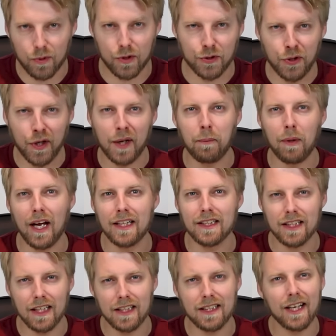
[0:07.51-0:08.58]
We're doing a blind
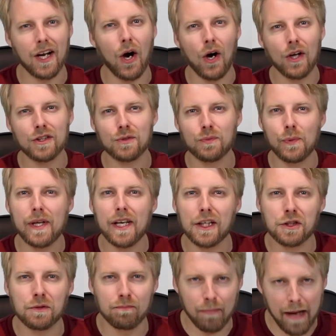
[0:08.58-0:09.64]
tasting on
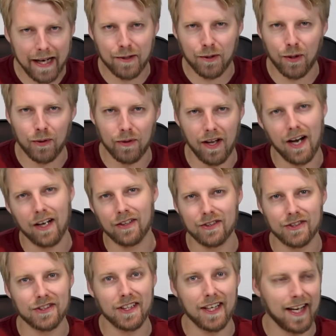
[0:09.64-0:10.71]
Swedish macro
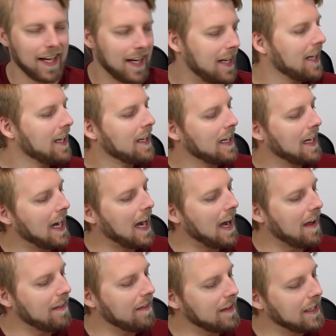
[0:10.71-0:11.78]
lagers today,
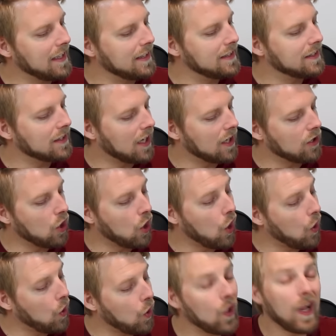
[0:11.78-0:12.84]
and these are
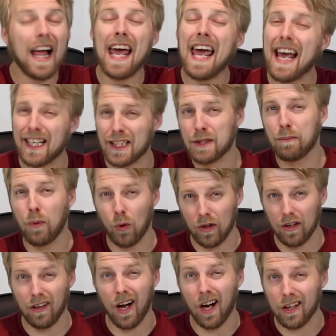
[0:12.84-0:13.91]
all
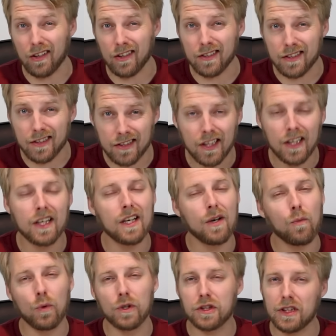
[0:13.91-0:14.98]
export lagers,
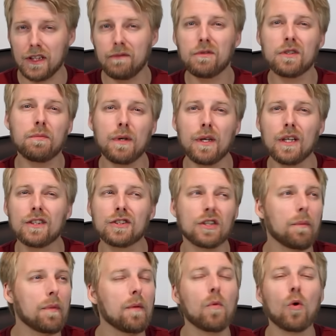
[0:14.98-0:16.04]
which seems to be
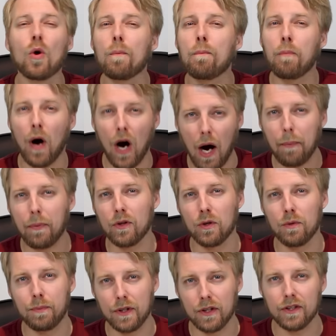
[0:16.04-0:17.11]
some of the more
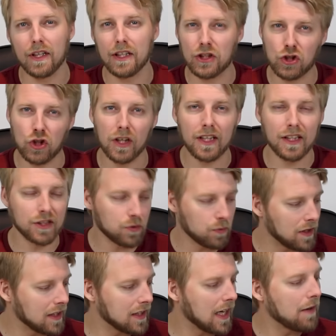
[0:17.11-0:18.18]
popular beer that's drunk in
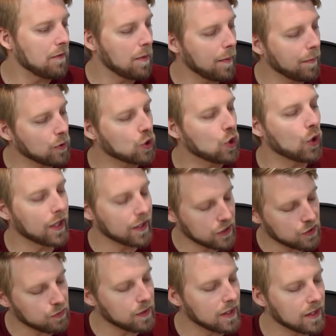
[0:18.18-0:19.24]
Sweden. I remember going to
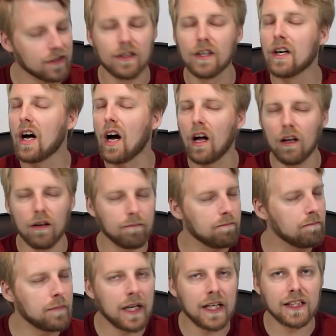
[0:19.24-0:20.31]
Sweden
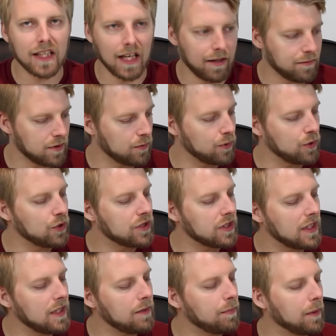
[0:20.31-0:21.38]
many times, and when you
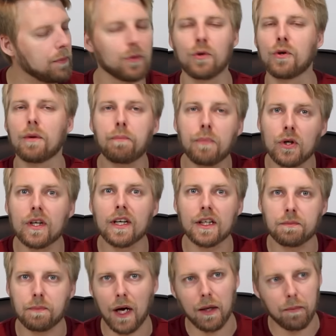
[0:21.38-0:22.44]
see people who are not beer
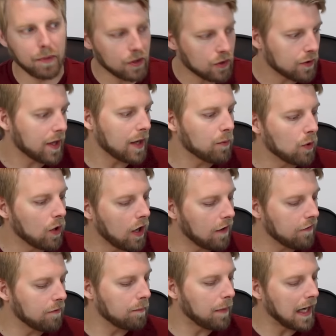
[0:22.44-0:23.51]
geeks buying beer, they will
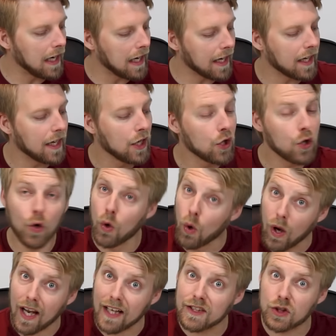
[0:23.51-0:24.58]
often buy like
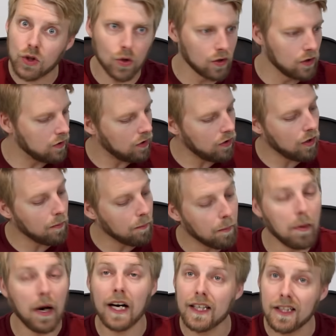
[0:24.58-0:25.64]
Norrlands Guld or
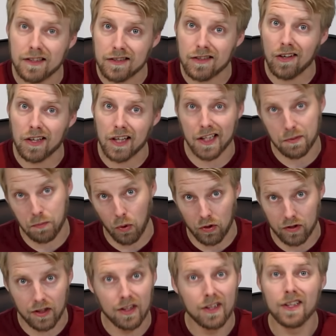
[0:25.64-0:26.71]
Mariestads
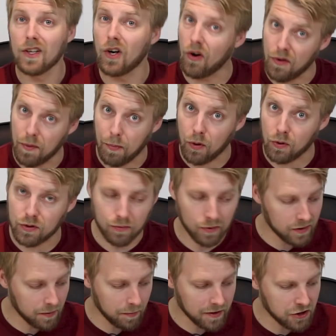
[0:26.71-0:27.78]
Export on the boat, where
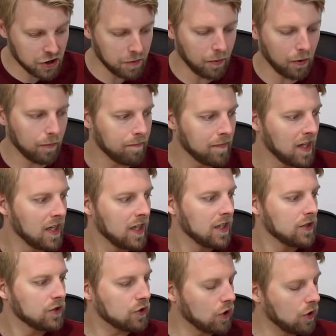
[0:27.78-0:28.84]
it's a bit cheaper.
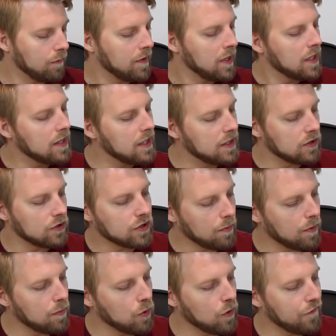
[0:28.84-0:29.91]
So these are some
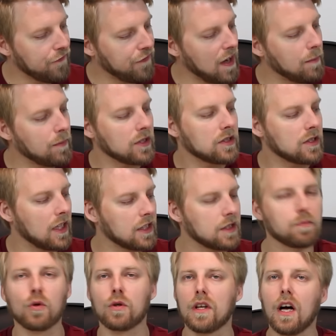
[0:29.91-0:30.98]
of the more famous
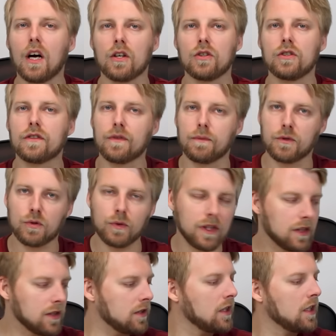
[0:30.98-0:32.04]
export lagers from
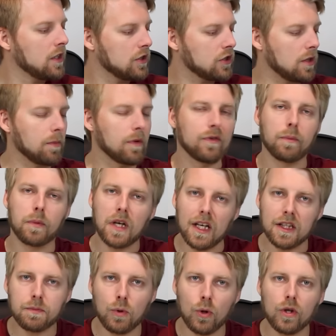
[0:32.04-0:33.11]
Sweden. Some are from
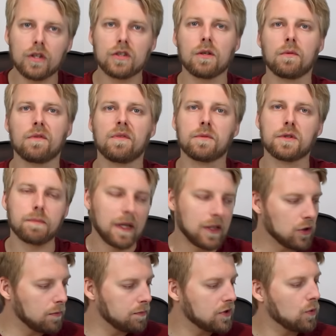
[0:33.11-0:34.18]
Carlsberg, some are from
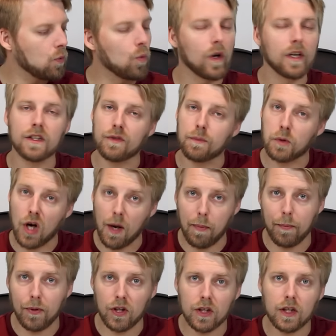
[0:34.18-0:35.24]
Spendrups, one is from
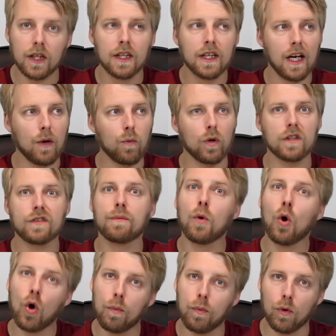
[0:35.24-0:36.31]
Kopparberg, and one is from
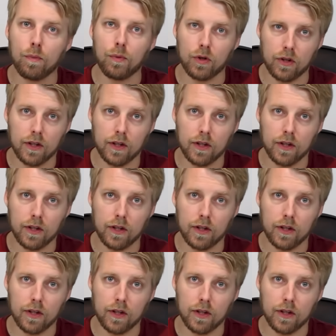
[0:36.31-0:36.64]
Opal.